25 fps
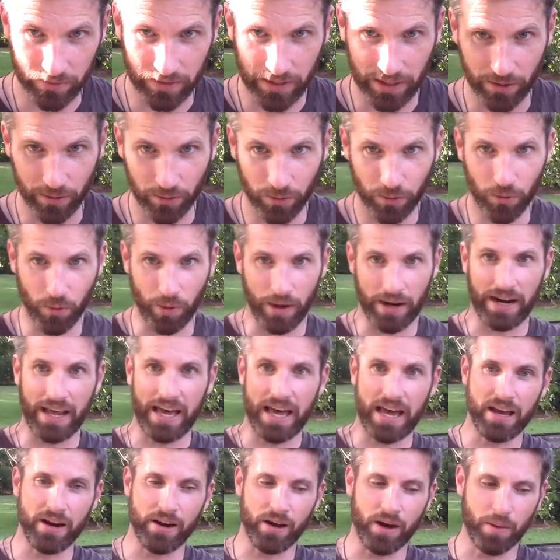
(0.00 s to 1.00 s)
They don't quite
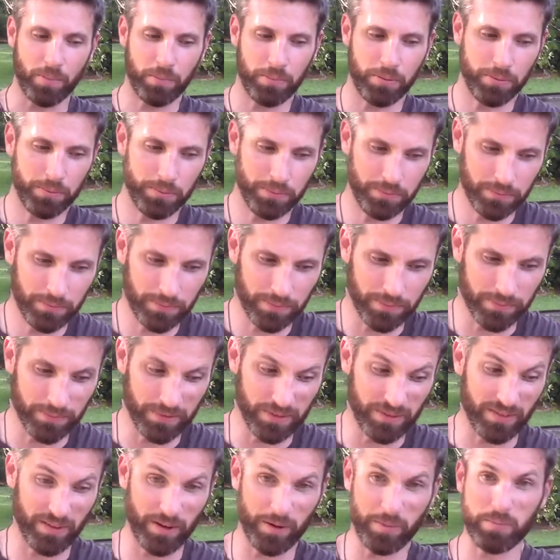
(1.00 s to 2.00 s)
add up.
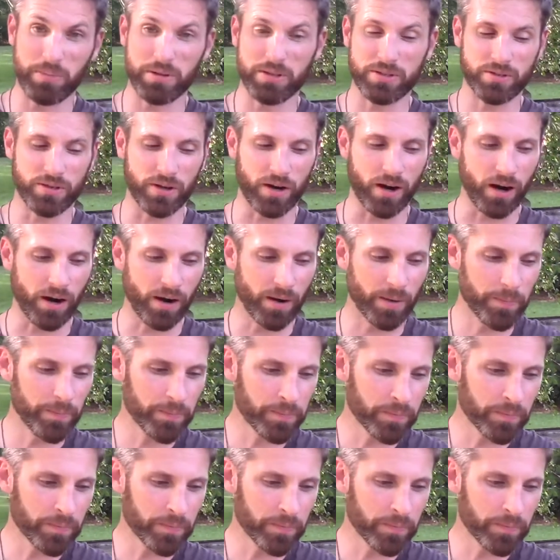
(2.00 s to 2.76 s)
They're very bizarre.